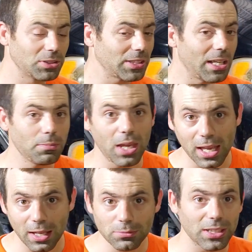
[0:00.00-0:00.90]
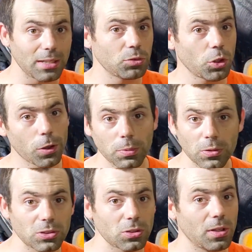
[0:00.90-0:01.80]
Same cam, same turbo,
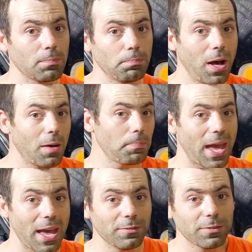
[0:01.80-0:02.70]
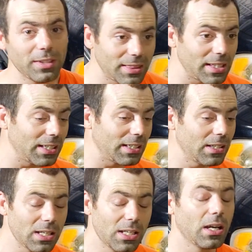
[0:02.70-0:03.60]
same pump,
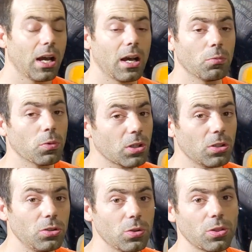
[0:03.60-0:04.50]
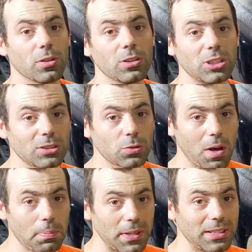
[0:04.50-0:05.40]
everything. We're going to do a third gen
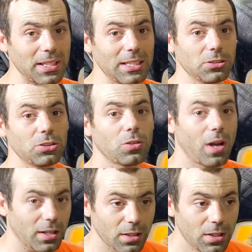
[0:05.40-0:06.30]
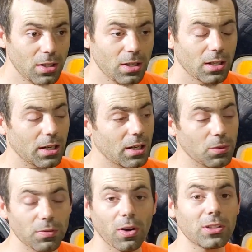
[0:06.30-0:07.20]
swap into his truck.
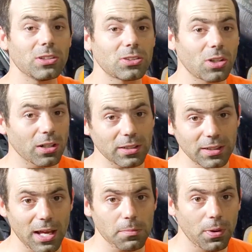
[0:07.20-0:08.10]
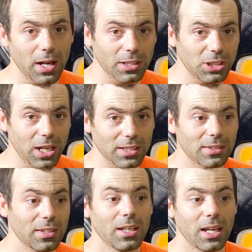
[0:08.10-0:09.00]
We've already started that
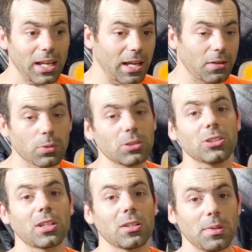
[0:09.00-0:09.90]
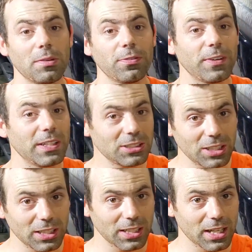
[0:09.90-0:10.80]
project, and we're just going to be
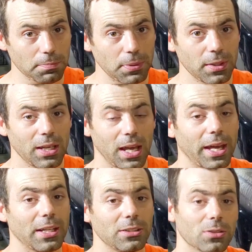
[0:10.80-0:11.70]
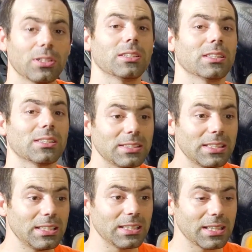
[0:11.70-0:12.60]
finishing it up, and you'll get to
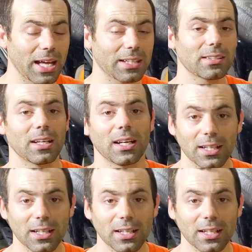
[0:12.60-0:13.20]
see that,